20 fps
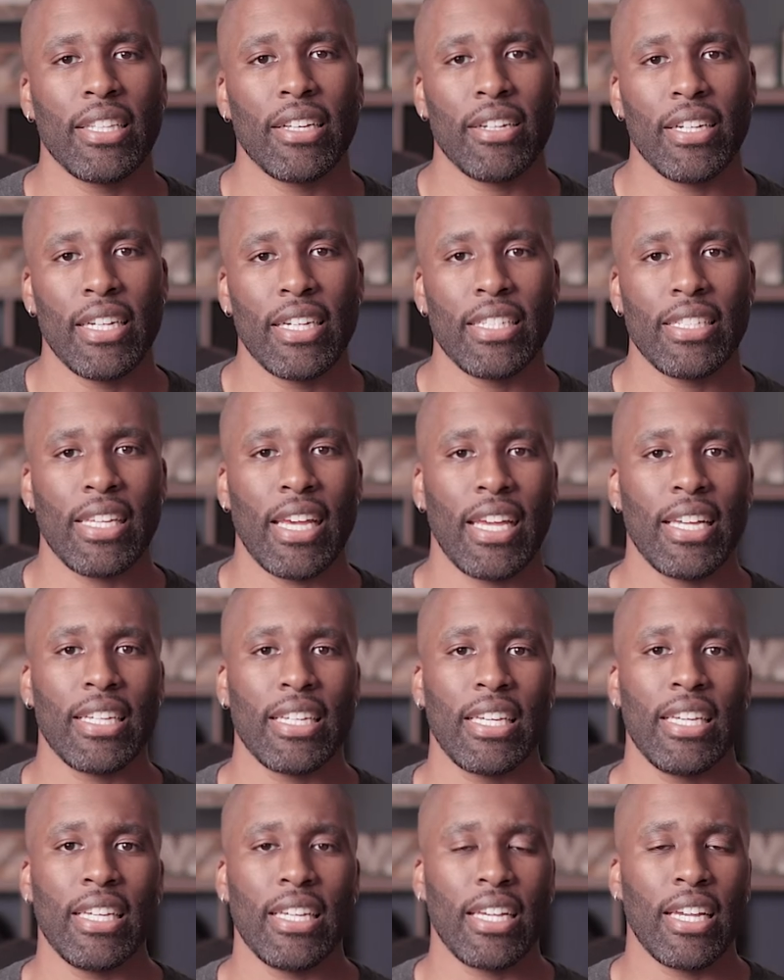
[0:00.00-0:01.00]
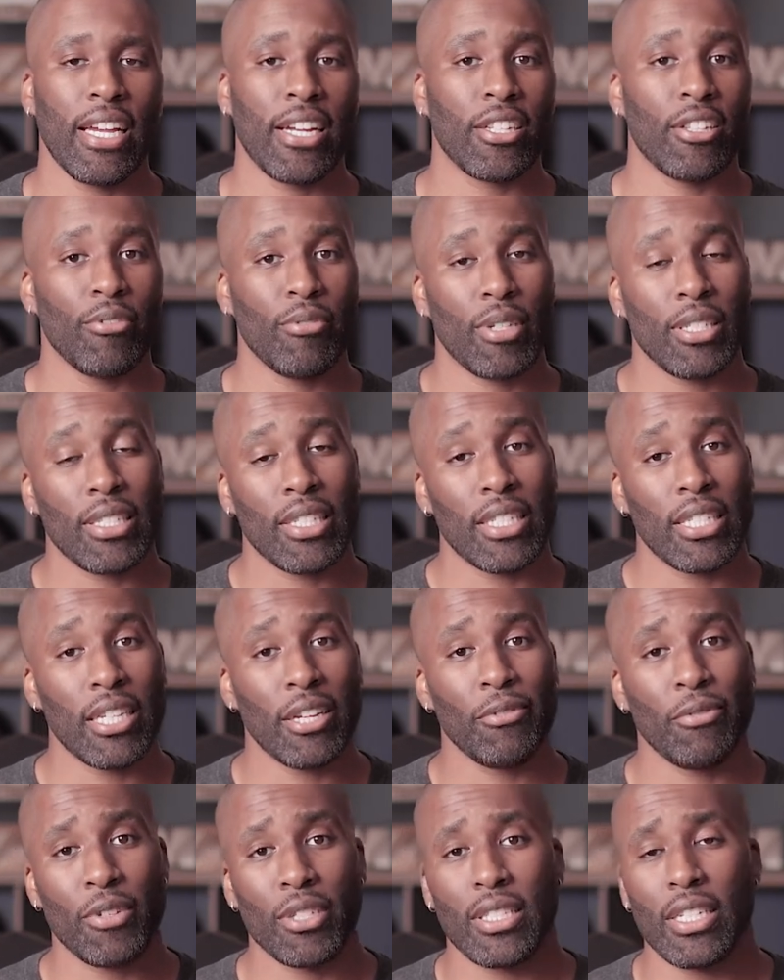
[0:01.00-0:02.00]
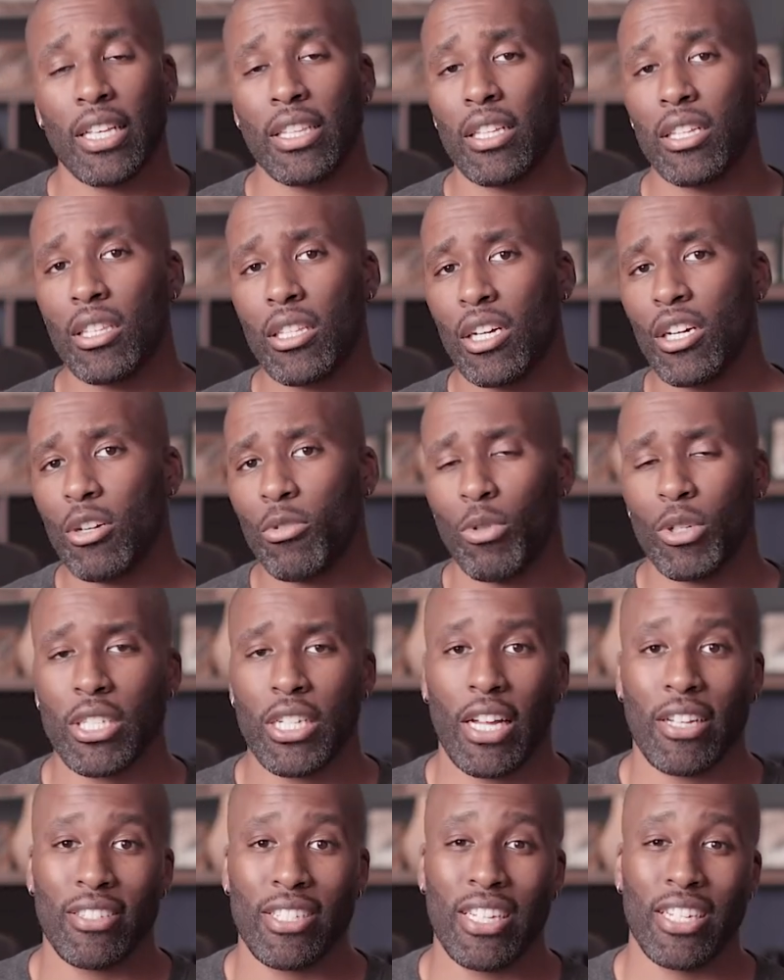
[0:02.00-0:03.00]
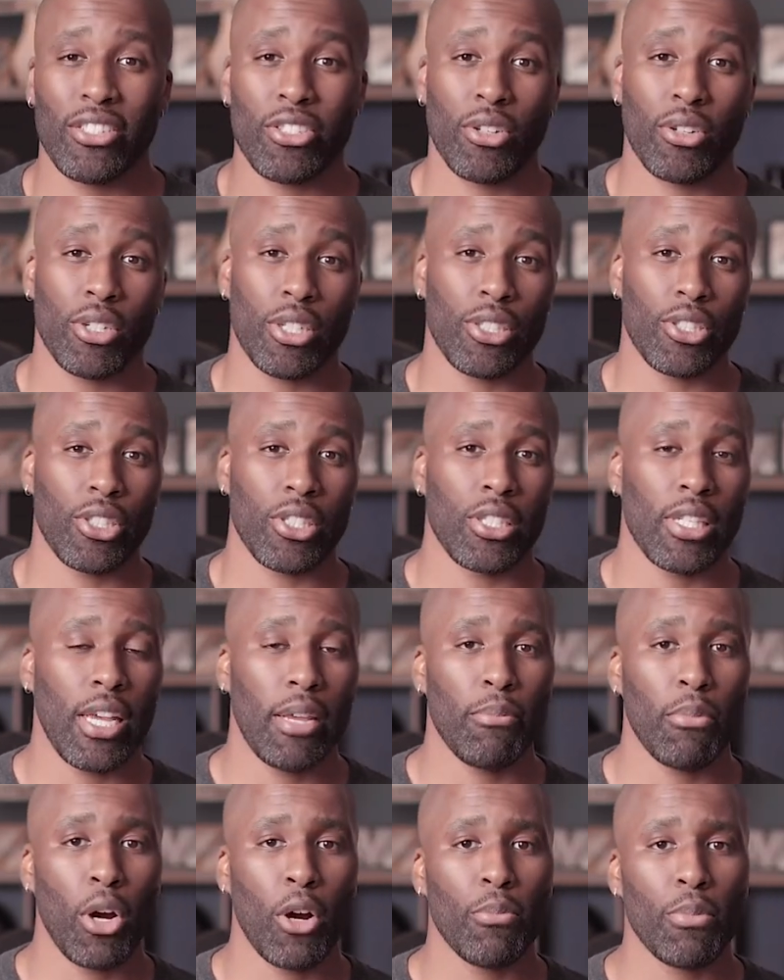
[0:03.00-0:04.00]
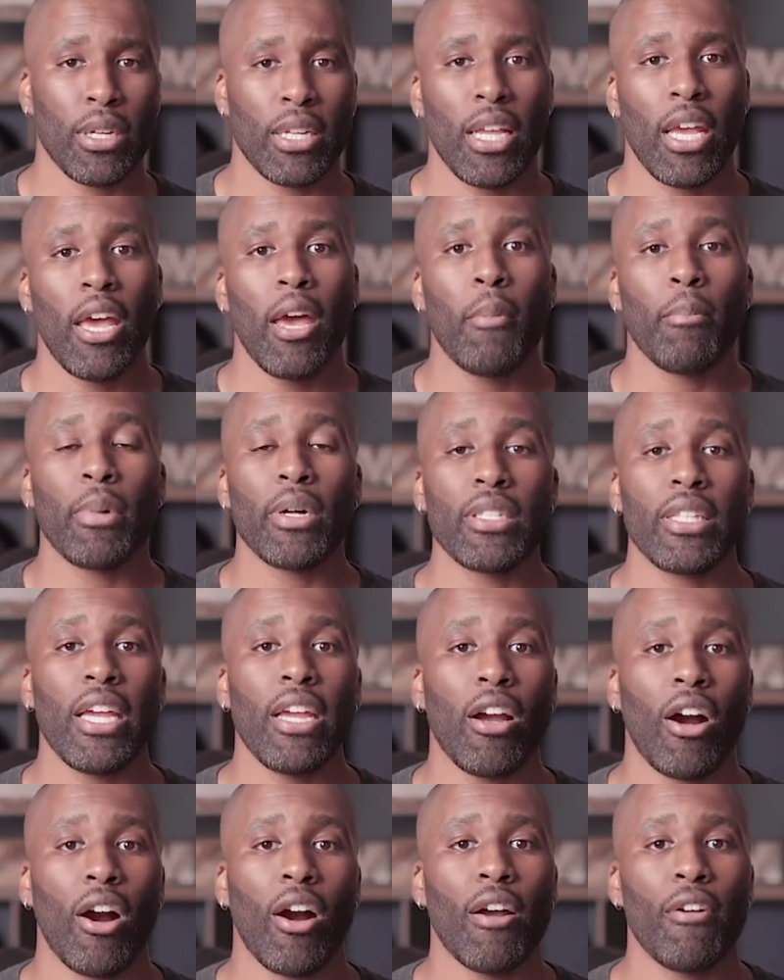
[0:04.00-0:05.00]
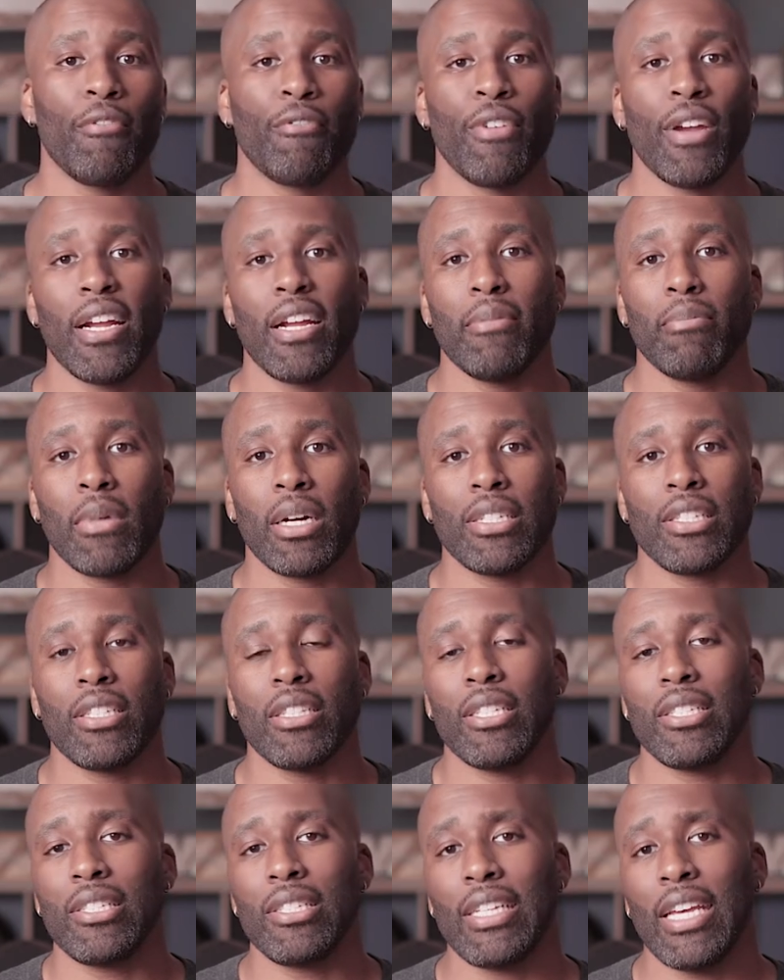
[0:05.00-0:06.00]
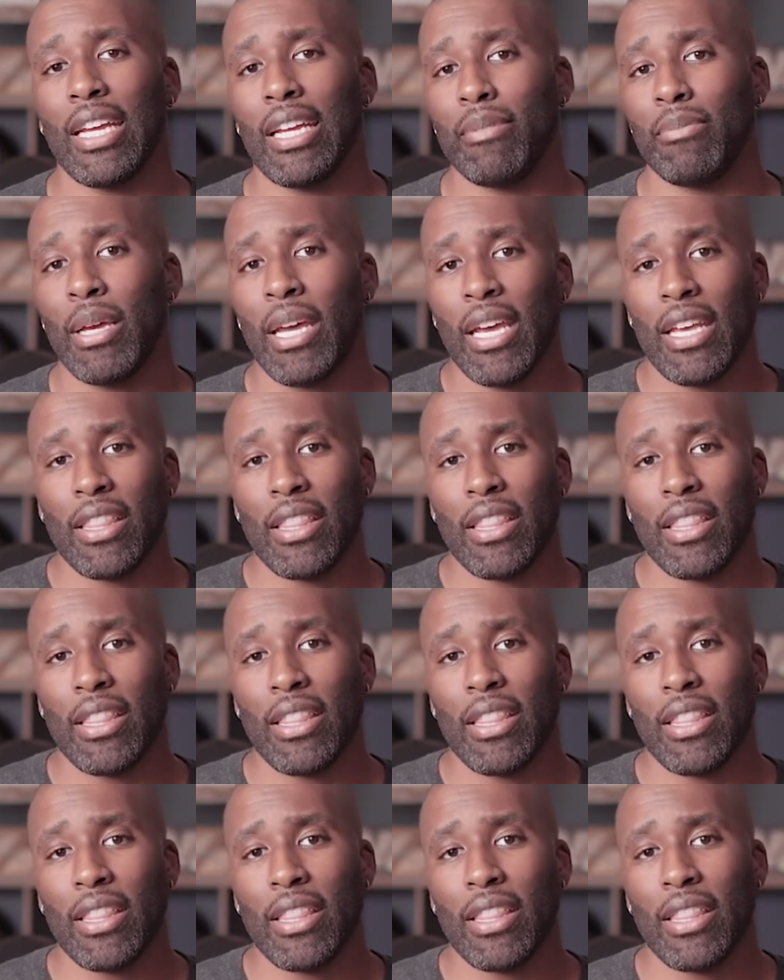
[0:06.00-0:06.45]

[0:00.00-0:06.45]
There is a key characteristic difference in the look, which I'll touch on in just a moment, but they are very much the same.